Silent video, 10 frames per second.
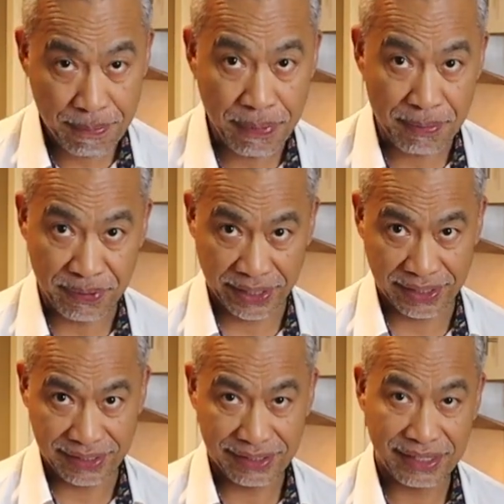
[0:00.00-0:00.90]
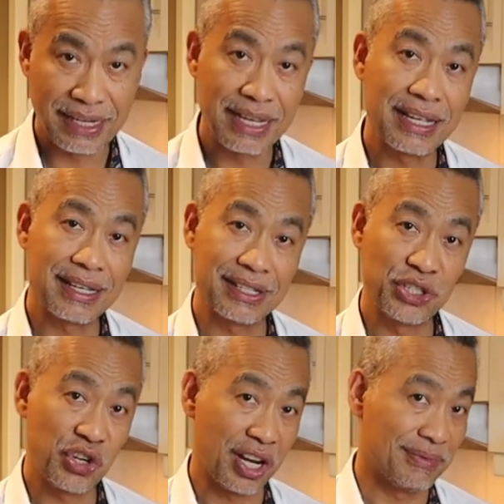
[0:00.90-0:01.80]
paprika. A
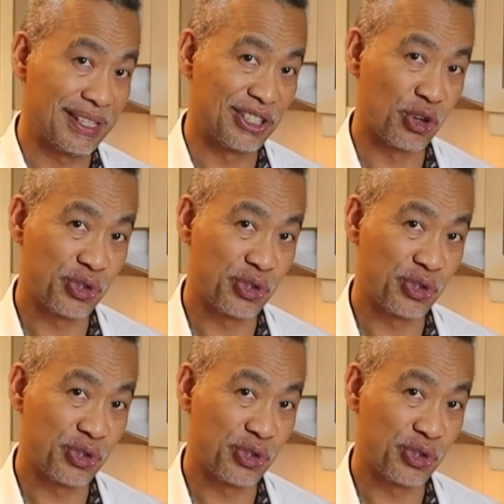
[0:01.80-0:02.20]
chef in